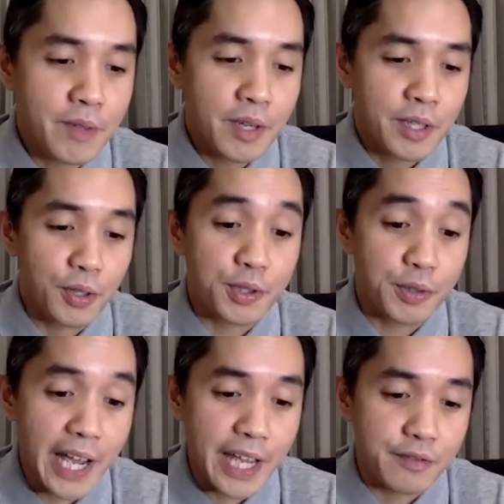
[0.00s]
your
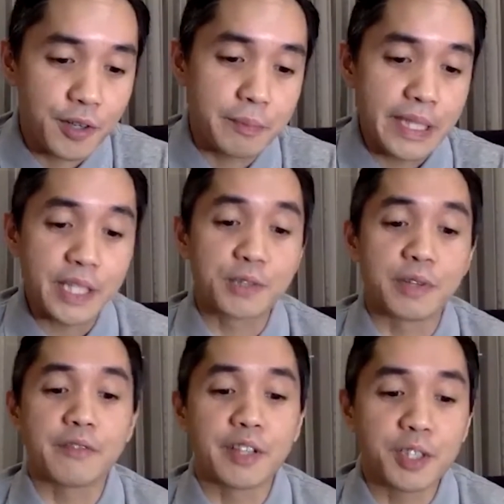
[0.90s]
drive or being
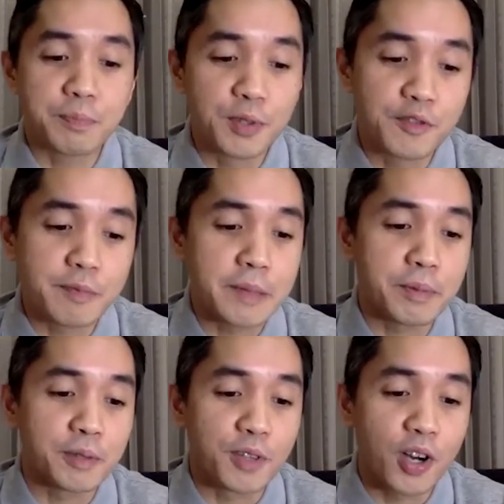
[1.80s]
driven to prove
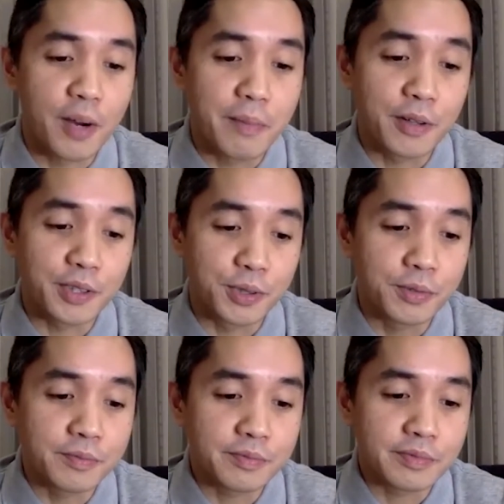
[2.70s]
people wrong about you.